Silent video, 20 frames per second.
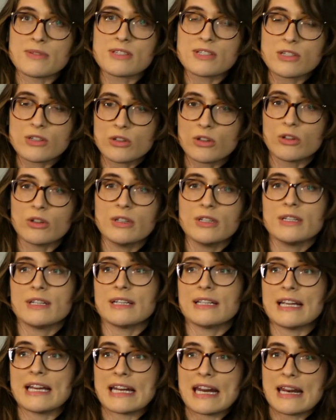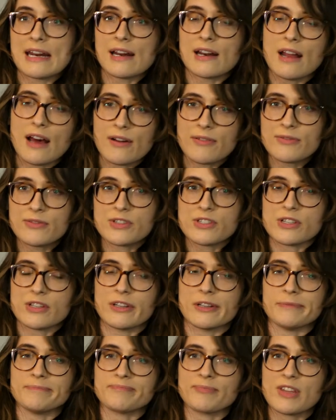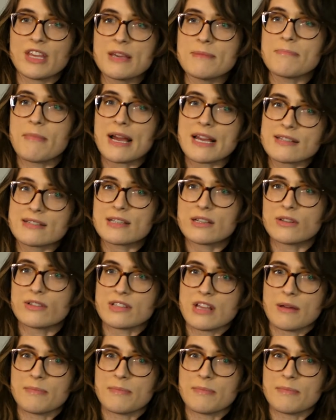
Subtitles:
still getting enough to keep my skills